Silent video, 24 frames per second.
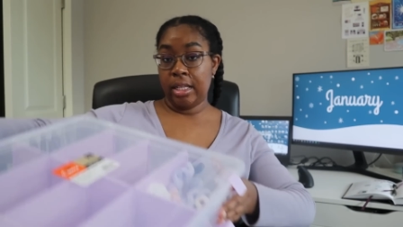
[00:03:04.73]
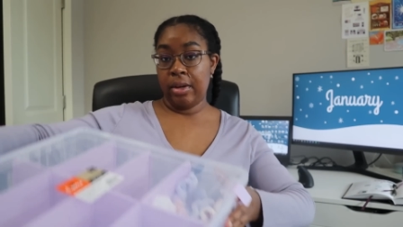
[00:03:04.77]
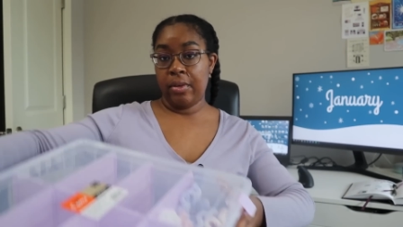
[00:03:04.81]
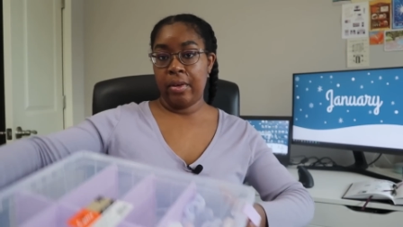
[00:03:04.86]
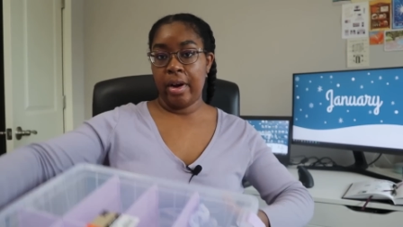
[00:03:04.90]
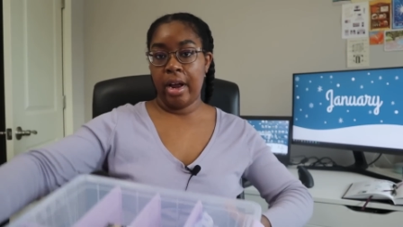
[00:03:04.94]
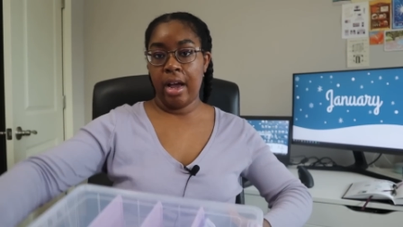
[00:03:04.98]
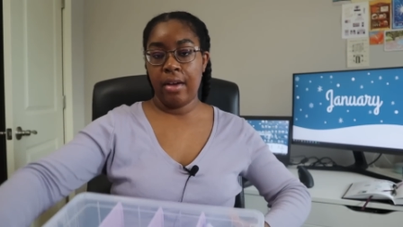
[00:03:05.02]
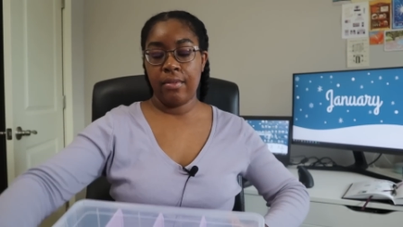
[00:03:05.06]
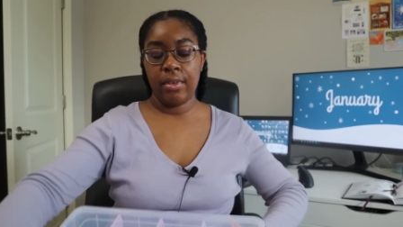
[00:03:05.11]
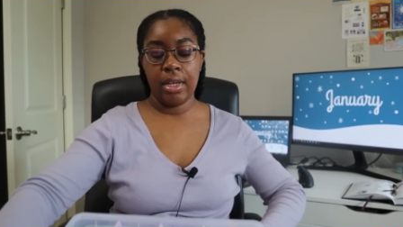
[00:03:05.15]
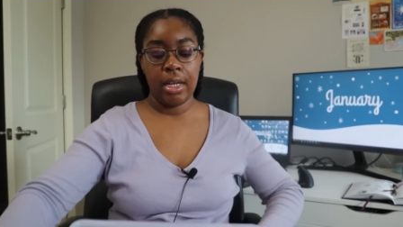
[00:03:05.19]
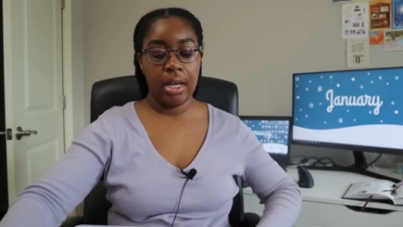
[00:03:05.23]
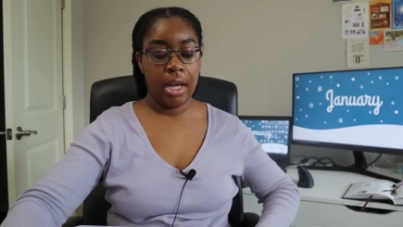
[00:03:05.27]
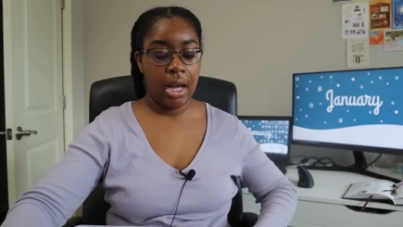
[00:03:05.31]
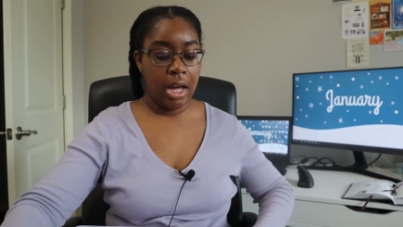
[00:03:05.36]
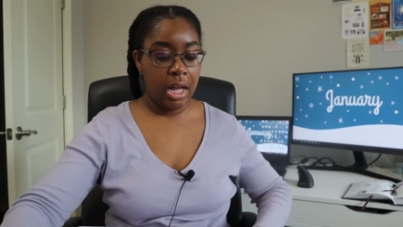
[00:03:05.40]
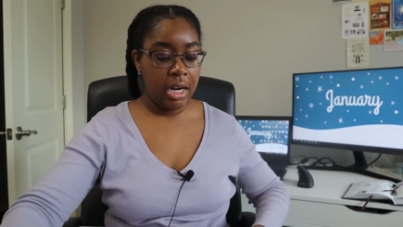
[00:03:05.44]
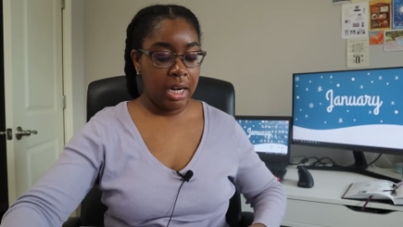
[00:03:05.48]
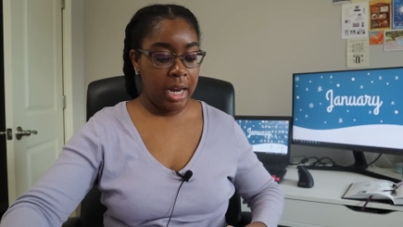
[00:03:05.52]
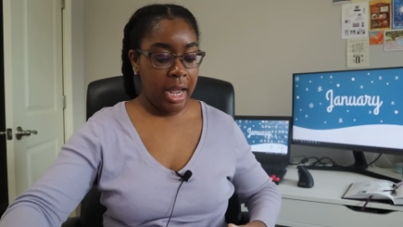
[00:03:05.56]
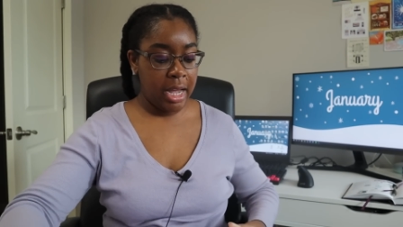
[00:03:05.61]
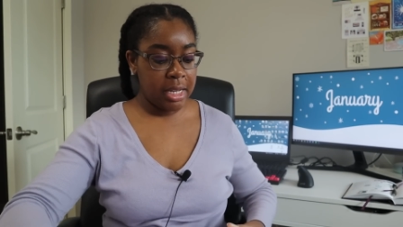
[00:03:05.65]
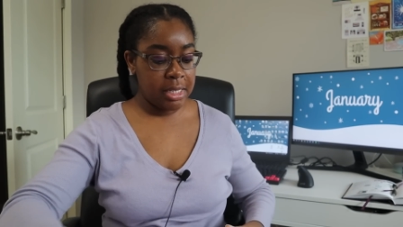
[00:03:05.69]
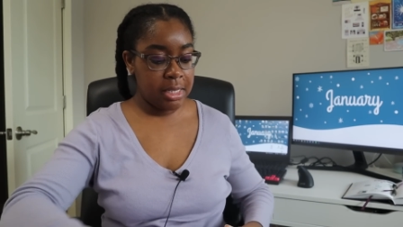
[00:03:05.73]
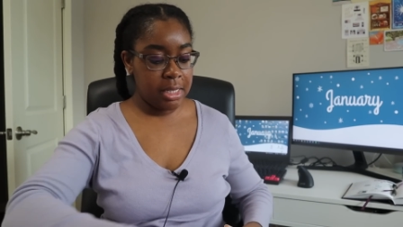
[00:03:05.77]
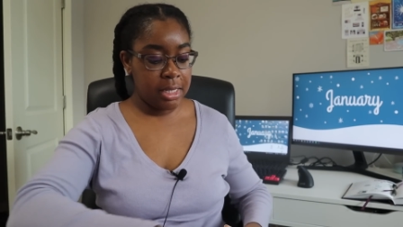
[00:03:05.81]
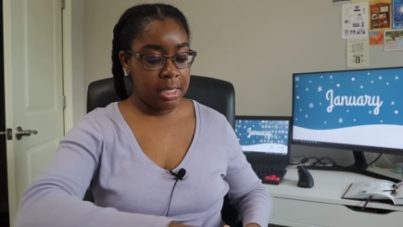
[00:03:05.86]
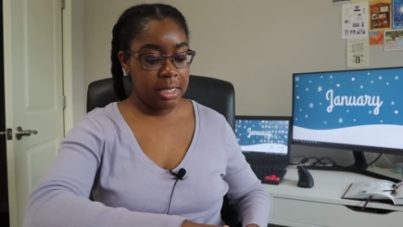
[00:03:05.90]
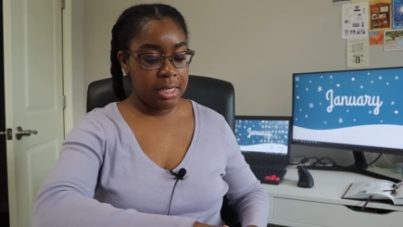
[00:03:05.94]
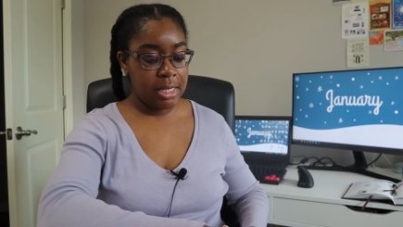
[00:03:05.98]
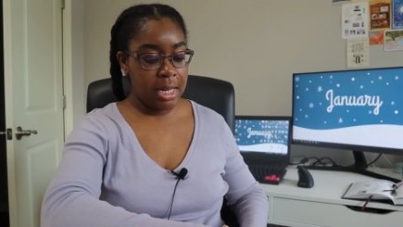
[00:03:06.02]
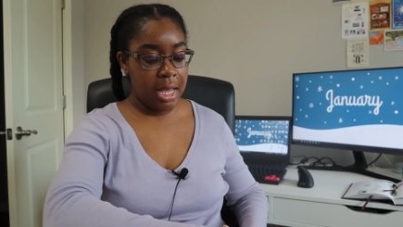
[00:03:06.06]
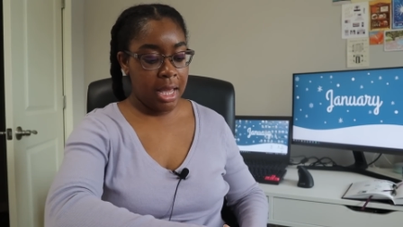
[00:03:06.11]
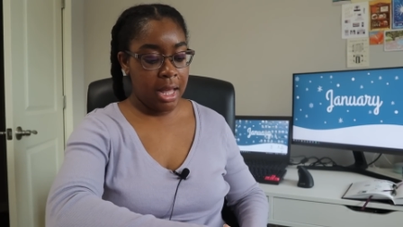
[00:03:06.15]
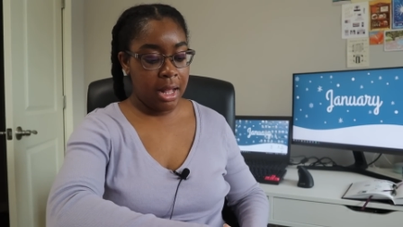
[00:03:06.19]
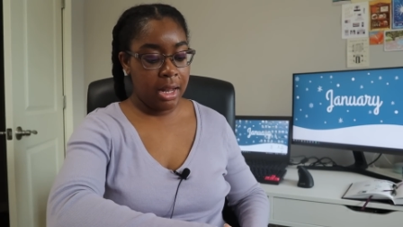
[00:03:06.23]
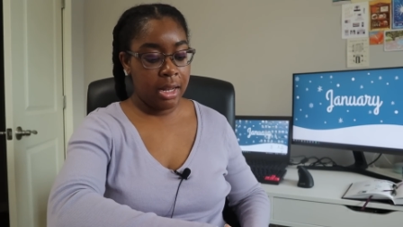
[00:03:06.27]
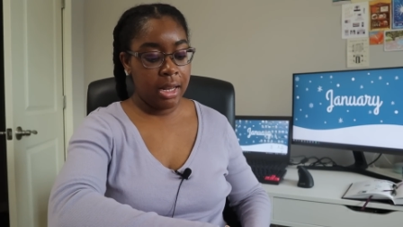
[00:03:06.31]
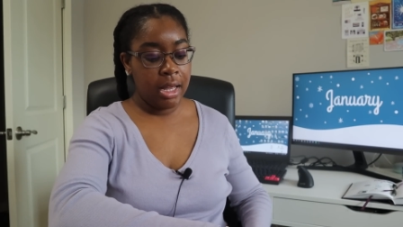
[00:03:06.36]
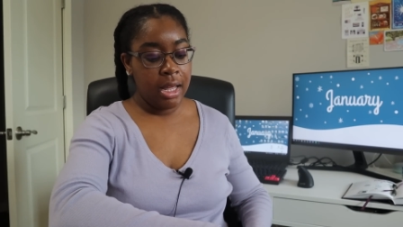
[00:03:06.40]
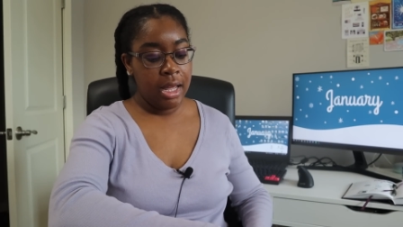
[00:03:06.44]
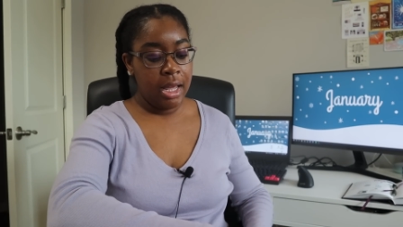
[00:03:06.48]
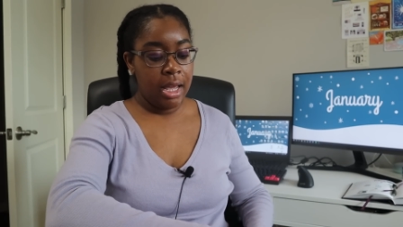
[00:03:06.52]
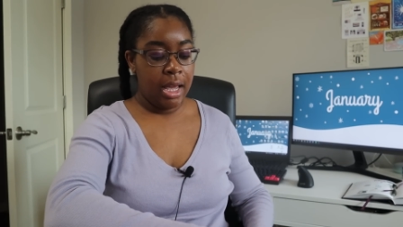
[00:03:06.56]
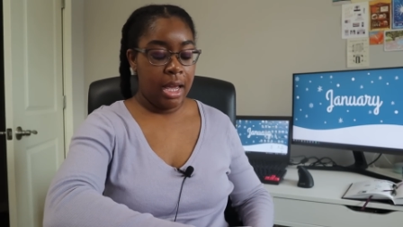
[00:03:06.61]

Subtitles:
They were having an excellent sale,